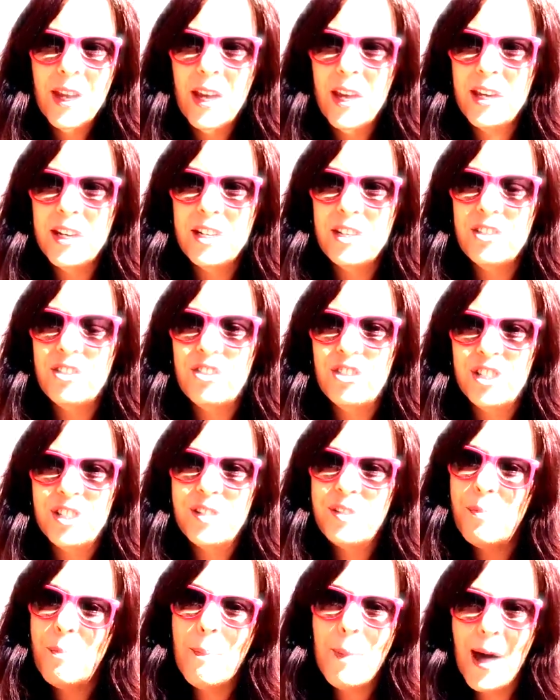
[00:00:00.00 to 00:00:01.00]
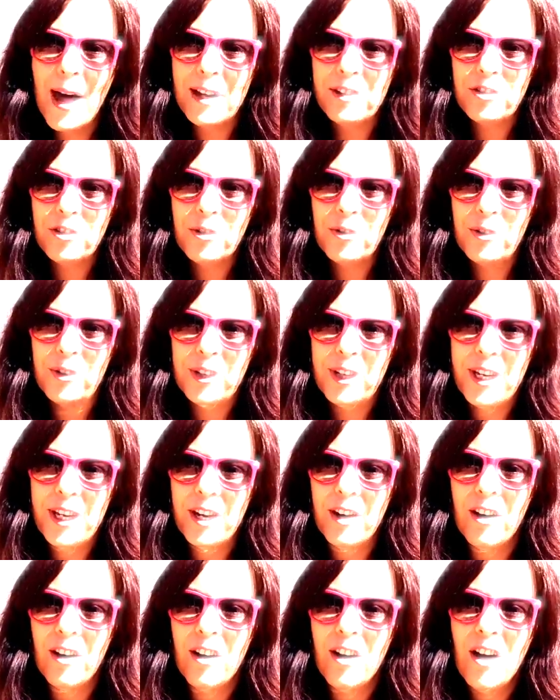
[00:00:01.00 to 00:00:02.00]
It is just magical
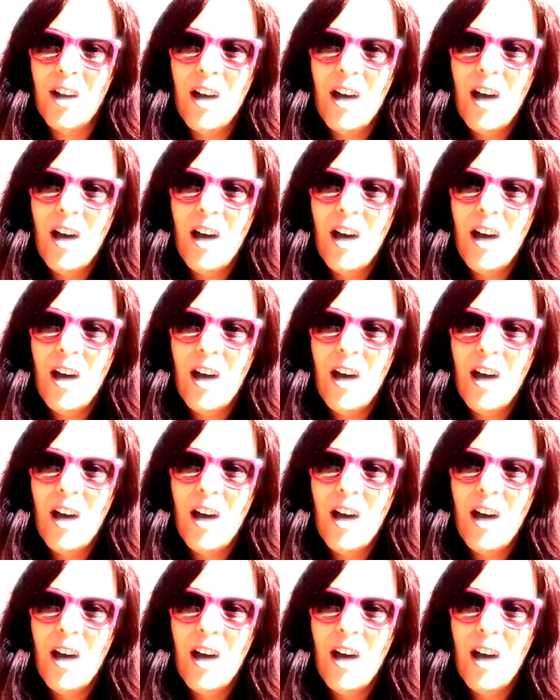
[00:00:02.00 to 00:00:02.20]
here.